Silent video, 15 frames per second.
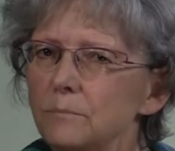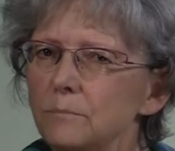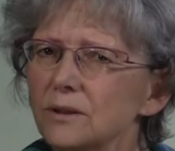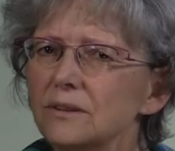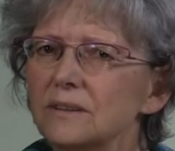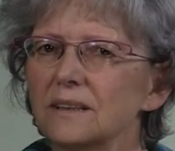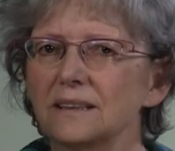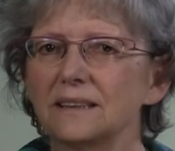
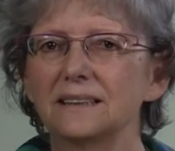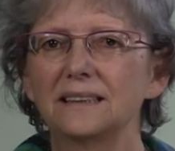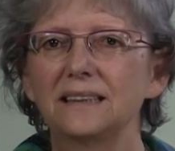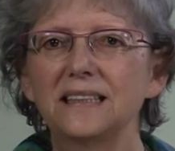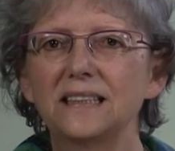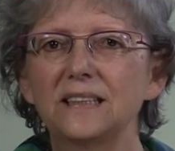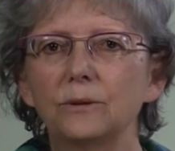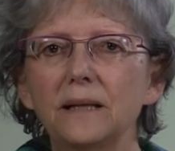But
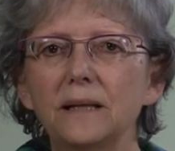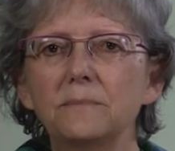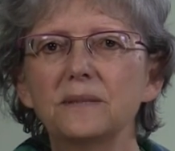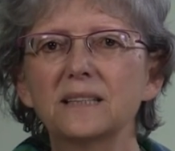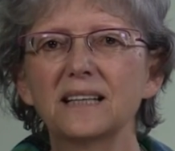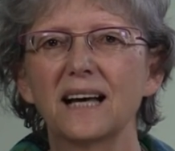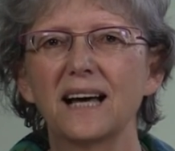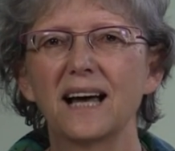these
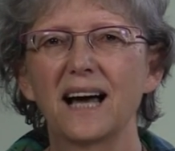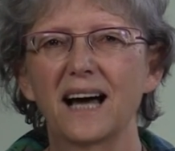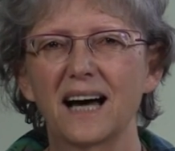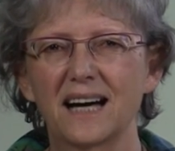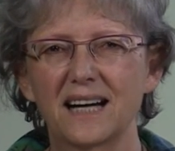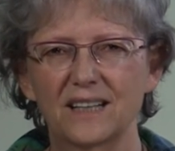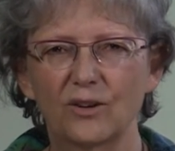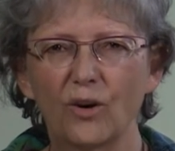dreams
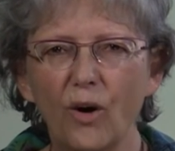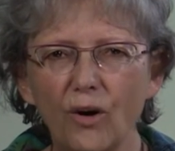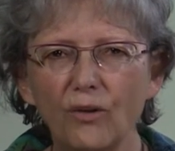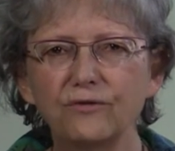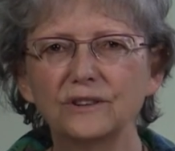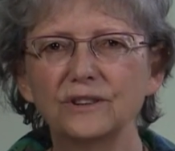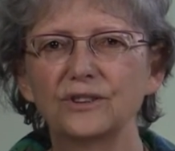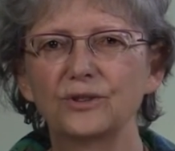are
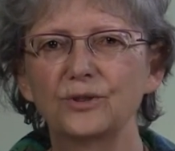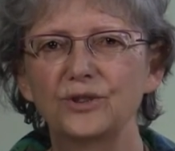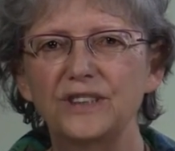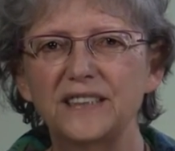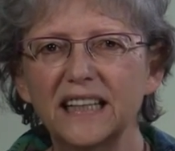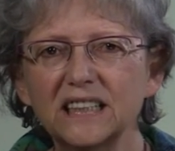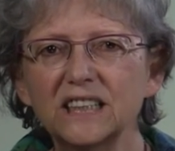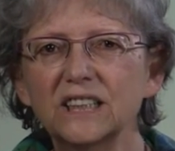often
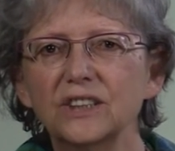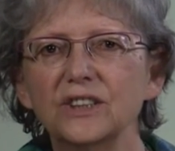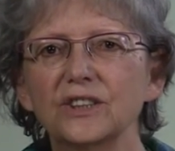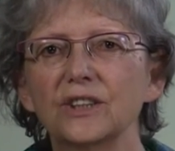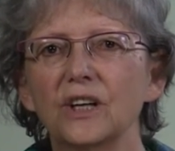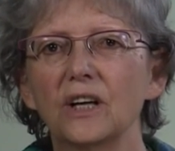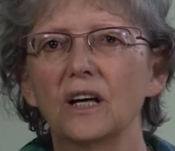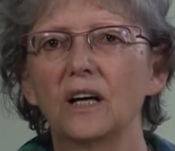
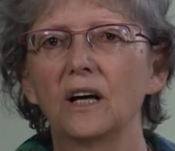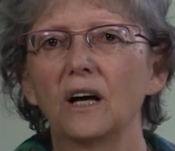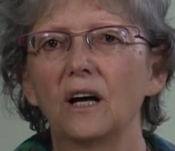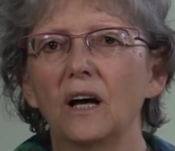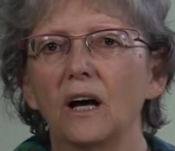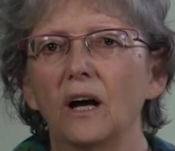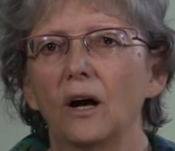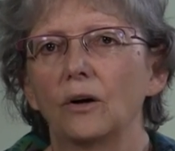suggestions
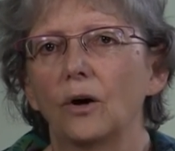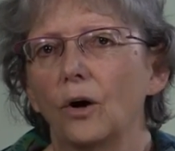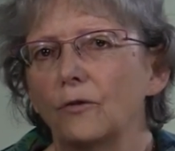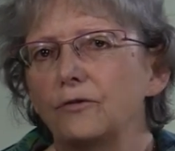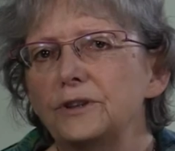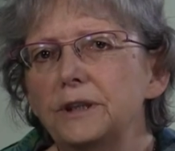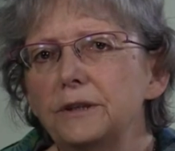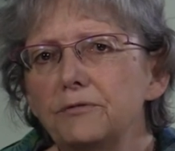of
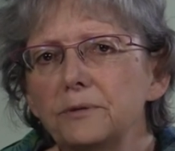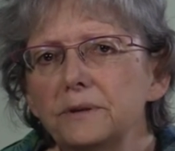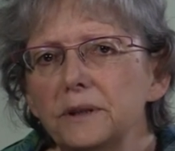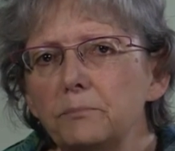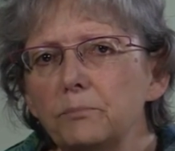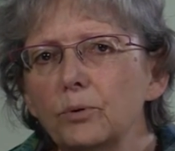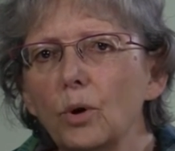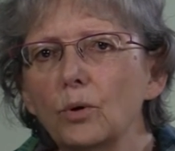a different
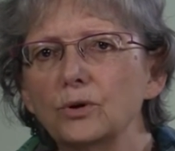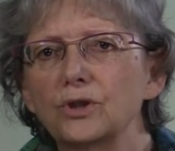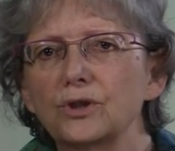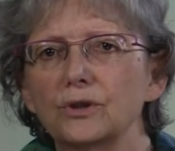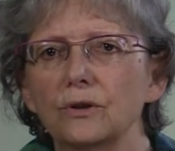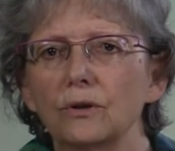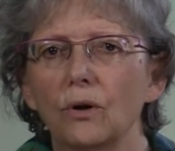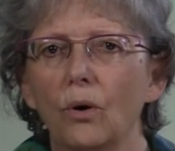
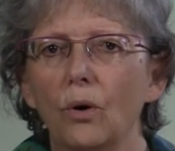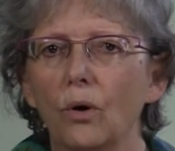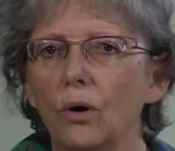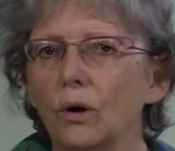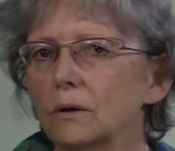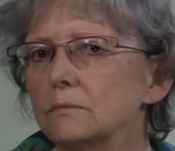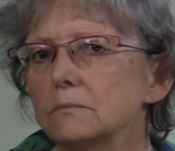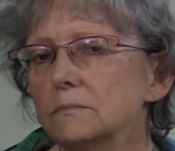approach,
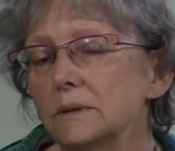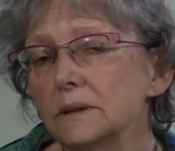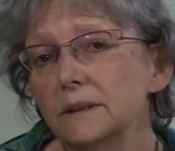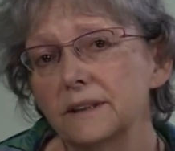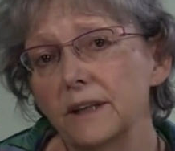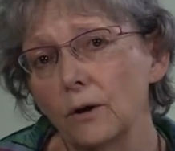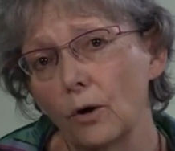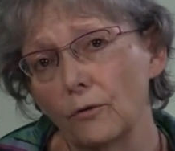or
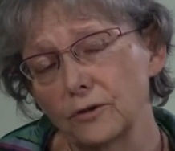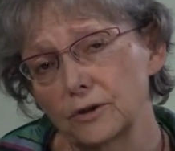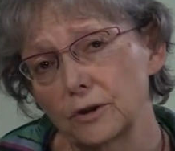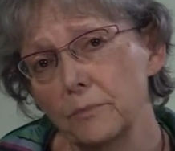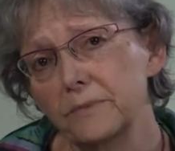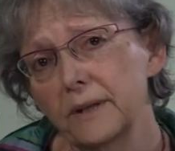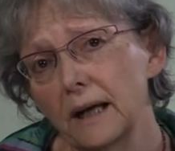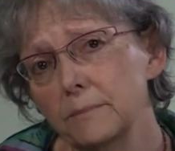they offer
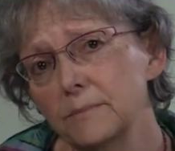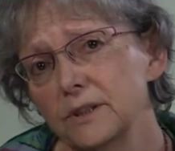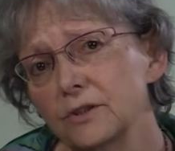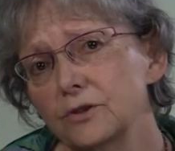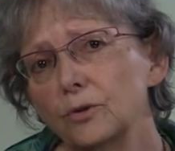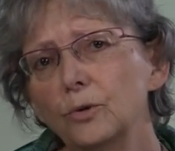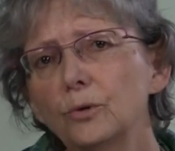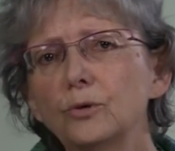sometimes a
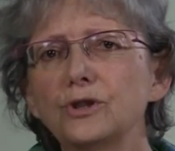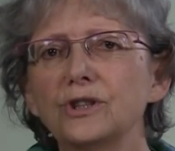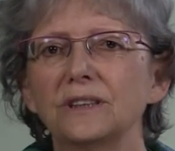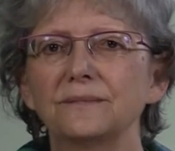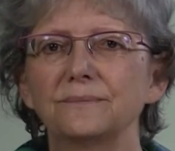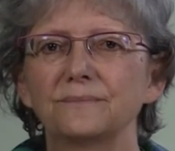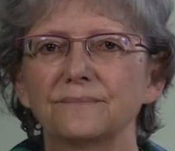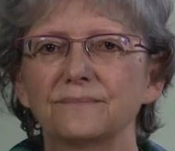solution.